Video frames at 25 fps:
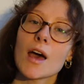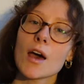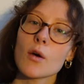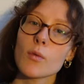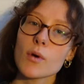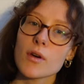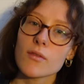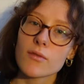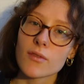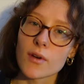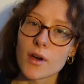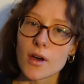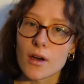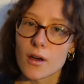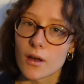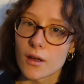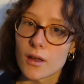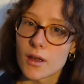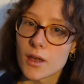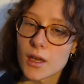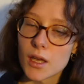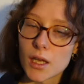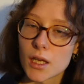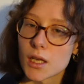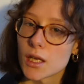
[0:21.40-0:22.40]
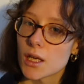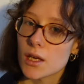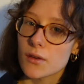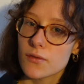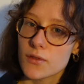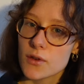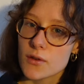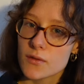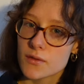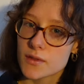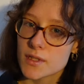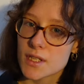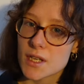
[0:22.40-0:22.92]
However, if
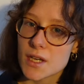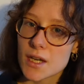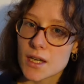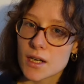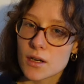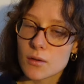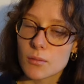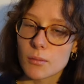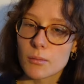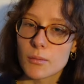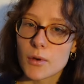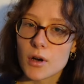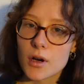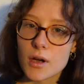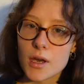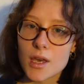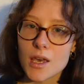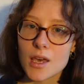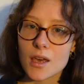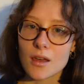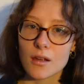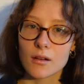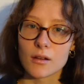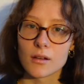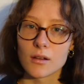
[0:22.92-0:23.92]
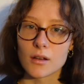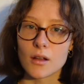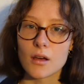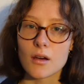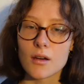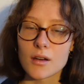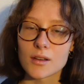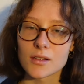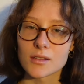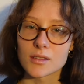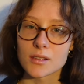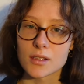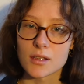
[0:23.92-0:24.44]
you've seen my
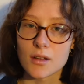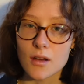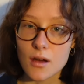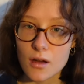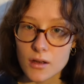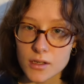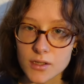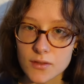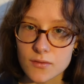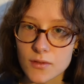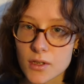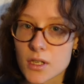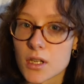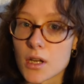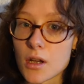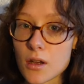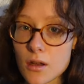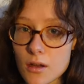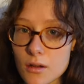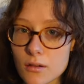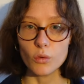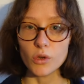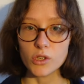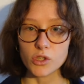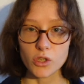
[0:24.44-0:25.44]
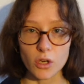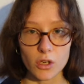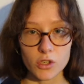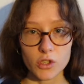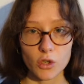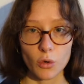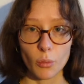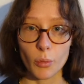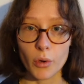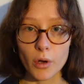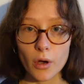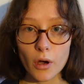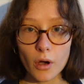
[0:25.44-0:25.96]
last video, which I
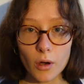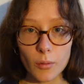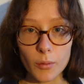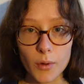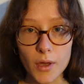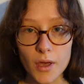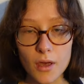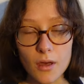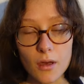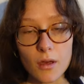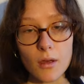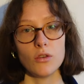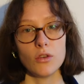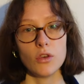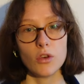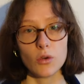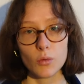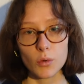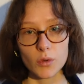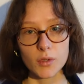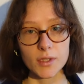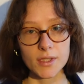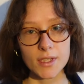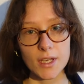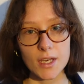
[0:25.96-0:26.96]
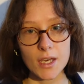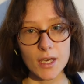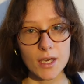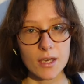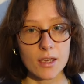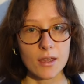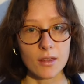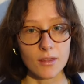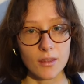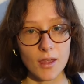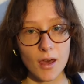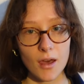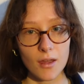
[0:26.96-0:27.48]
shall put up here, you will
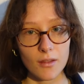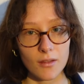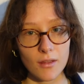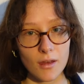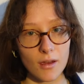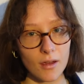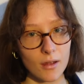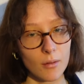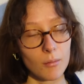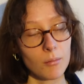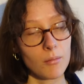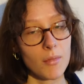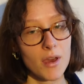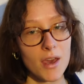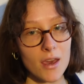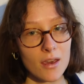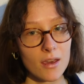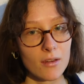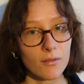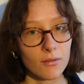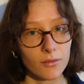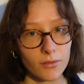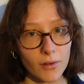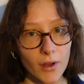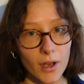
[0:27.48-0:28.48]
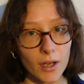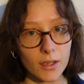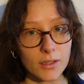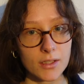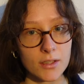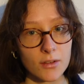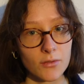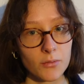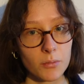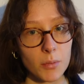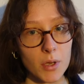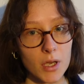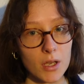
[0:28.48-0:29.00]
see that that may in fact
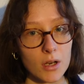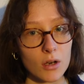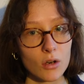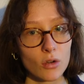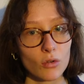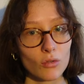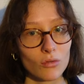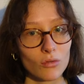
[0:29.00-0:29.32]
have been